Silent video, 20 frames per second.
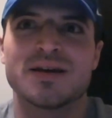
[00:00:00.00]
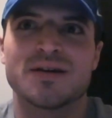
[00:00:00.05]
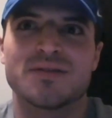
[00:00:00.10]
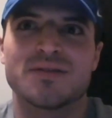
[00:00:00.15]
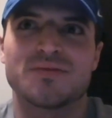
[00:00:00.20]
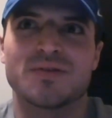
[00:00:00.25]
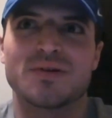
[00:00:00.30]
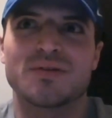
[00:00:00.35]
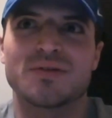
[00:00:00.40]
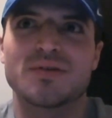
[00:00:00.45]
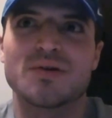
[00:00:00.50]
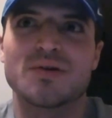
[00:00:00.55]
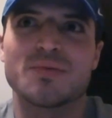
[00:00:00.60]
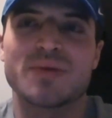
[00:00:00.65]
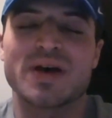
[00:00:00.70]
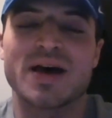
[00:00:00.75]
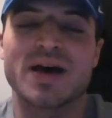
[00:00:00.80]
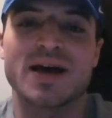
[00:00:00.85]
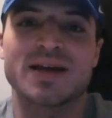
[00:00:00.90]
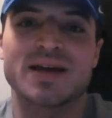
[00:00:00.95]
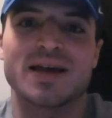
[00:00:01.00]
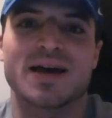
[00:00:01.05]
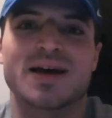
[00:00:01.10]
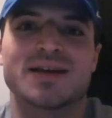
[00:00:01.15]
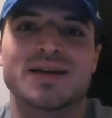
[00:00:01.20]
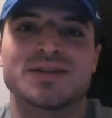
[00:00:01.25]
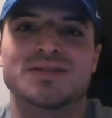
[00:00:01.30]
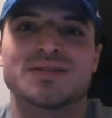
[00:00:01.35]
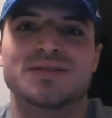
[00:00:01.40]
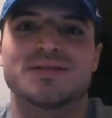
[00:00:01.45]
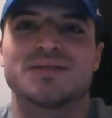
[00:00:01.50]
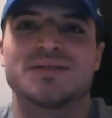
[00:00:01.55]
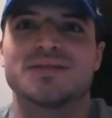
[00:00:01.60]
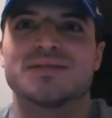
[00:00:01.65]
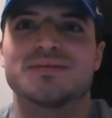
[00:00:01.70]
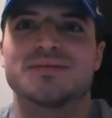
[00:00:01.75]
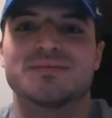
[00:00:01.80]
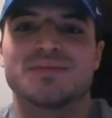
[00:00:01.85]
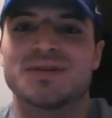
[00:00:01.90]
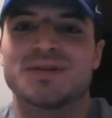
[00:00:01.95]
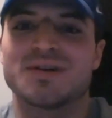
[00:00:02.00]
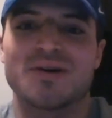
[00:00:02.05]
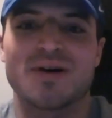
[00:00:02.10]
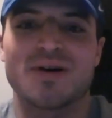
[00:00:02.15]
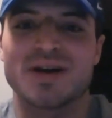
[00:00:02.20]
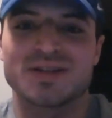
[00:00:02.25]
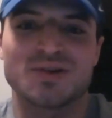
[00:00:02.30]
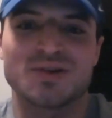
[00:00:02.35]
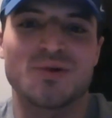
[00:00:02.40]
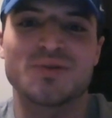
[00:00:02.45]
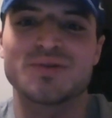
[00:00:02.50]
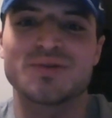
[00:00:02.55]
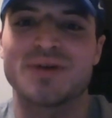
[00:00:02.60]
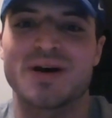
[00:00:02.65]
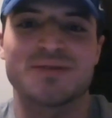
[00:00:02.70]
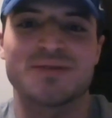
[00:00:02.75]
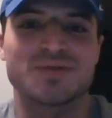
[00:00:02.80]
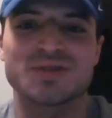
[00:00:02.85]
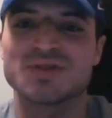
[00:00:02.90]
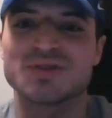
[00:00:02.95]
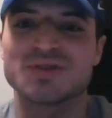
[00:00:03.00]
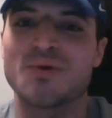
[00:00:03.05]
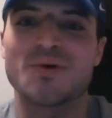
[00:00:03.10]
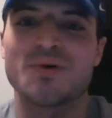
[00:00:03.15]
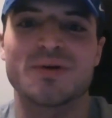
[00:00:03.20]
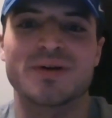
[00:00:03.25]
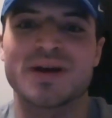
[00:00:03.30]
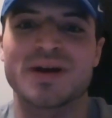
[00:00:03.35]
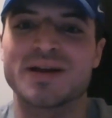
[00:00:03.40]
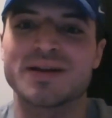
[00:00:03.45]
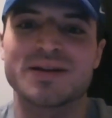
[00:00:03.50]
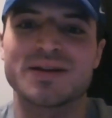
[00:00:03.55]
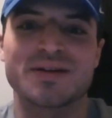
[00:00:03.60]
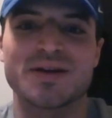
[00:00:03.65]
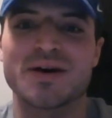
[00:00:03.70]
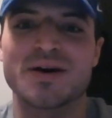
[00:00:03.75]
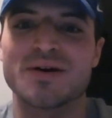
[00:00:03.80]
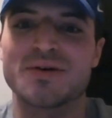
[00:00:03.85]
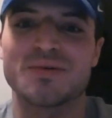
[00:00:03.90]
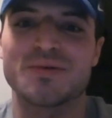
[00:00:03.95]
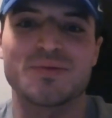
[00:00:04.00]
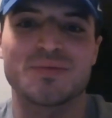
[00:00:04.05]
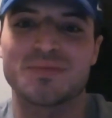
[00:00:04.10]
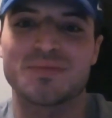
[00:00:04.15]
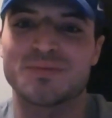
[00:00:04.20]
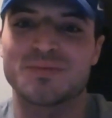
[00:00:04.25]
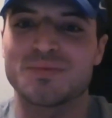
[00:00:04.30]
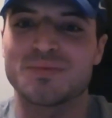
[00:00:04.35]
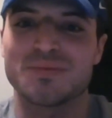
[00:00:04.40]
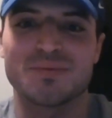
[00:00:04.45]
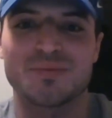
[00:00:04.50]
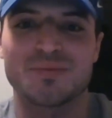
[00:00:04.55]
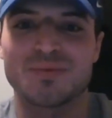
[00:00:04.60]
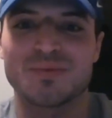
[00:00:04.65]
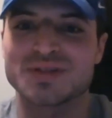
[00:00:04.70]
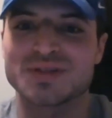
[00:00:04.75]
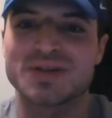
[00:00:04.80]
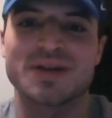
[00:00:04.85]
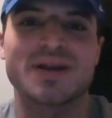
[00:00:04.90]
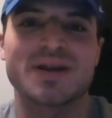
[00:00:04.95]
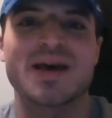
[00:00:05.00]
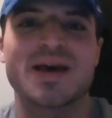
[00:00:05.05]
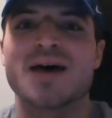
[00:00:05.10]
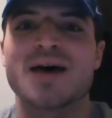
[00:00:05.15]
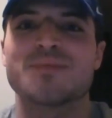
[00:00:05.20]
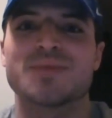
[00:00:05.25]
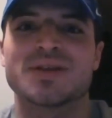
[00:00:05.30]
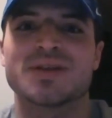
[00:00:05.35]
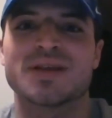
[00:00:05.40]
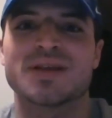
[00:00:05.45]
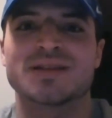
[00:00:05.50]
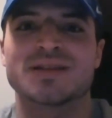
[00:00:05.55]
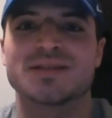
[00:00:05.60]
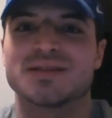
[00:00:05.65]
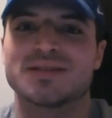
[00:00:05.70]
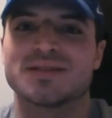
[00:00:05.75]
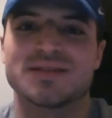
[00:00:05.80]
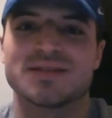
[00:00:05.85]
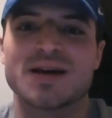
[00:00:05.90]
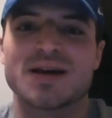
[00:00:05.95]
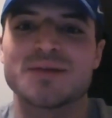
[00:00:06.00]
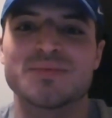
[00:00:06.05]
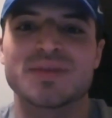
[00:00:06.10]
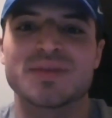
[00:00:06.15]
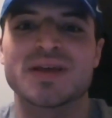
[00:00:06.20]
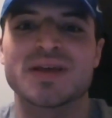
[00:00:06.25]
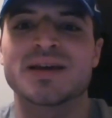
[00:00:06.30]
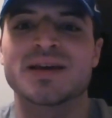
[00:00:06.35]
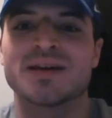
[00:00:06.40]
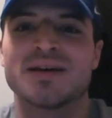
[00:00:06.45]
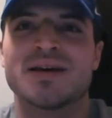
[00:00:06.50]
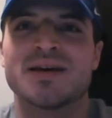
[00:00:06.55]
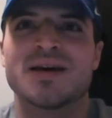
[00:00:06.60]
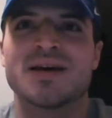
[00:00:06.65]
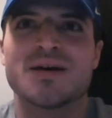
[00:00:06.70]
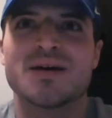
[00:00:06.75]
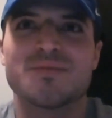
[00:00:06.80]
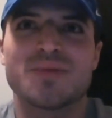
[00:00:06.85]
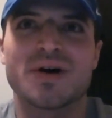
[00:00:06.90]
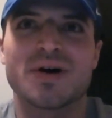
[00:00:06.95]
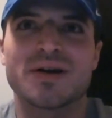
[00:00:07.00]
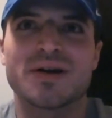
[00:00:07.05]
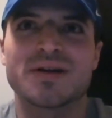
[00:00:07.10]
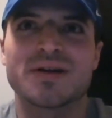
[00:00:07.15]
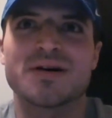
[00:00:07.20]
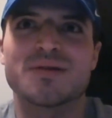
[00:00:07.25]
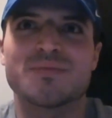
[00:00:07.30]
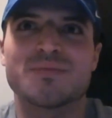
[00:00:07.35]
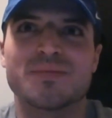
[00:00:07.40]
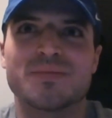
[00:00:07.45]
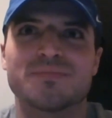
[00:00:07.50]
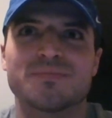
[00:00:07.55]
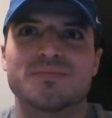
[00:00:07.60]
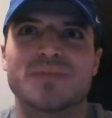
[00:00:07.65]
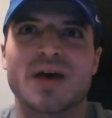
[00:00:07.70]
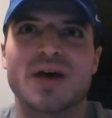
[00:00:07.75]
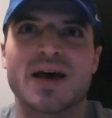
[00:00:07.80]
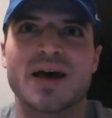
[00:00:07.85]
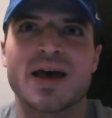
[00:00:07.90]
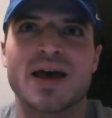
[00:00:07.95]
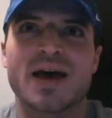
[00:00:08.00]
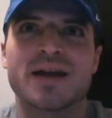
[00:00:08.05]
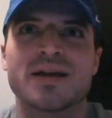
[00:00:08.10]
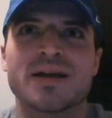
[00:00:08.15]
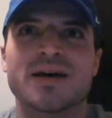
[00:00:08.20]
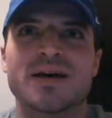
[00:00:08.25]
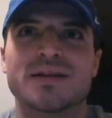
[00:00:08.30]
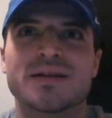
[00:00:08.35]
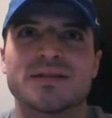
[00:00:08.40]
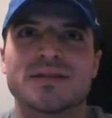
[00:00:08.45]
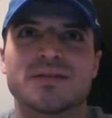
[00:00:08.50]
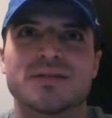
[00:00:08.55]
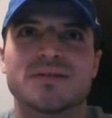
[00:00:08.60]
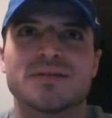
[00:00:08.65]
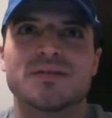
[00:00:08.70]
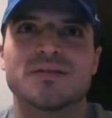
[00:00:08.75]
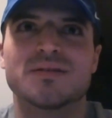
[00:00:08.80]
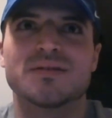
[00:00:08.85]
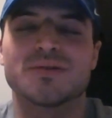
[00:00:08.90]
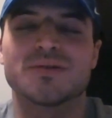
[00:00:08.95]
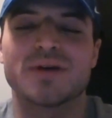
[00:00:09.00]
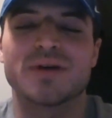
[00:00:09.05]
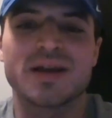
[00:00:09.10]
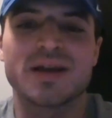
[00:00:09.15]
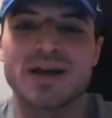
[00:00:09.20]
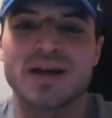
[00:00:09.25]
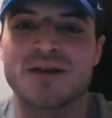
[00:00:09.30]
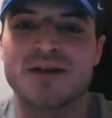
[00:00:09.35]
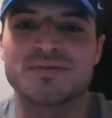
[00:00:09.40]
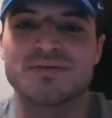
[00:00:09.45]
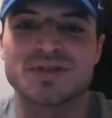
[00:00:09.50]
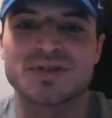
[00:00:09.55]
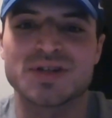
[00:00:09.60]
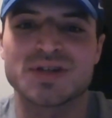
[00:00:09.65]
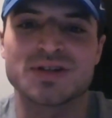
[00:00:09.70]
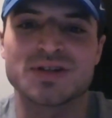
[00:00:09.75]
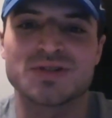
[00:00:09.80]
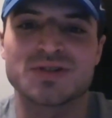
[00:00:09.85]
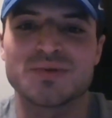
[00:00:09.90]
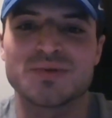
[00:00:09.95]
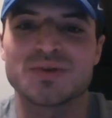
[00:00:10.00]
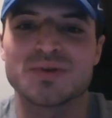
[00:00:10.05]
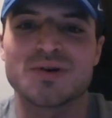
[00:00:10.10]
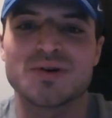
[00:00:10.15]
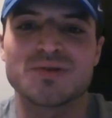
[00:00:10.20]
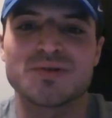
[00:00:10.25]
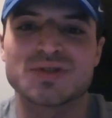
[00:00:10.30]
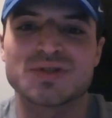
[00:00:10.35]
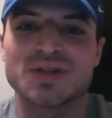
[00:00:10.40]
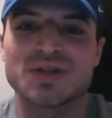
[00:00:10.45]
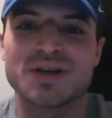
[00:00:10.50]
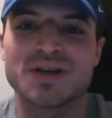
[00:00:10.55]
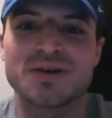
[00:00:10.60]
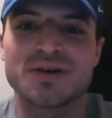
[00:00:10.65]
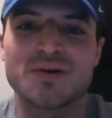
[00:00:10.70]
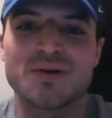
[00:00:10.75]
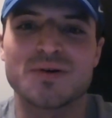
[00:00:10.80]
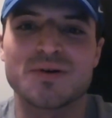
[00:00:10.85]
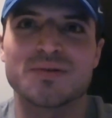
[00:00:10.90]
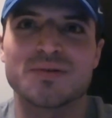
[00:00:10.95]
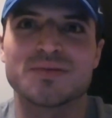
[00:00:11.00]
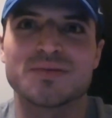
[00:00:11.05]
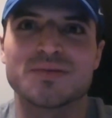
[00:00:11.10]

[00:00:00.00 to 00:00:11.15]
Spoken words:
for a little bit, I told you I was torn. I didn't know what's going to happen, that type thing. But I had a great conversation with Coach Eagle